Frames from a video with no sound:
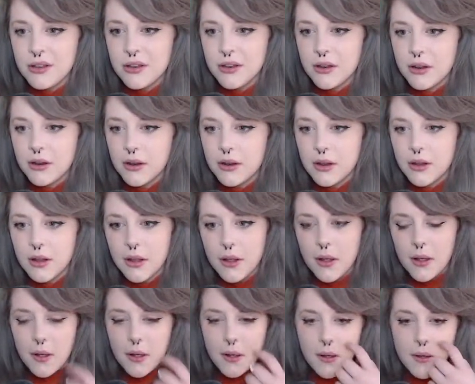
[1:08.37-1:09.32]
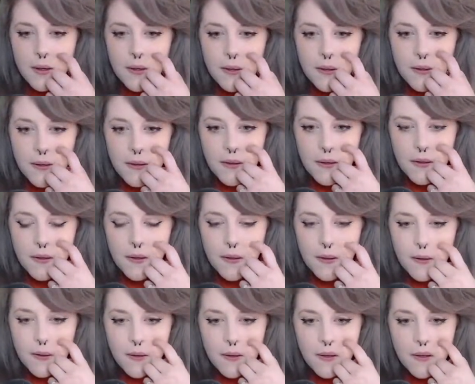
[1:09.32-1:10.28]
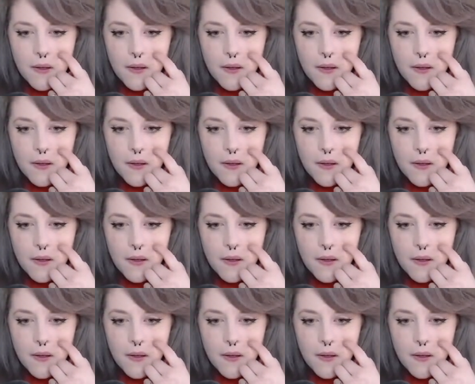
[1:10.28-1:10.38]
(no one is talking)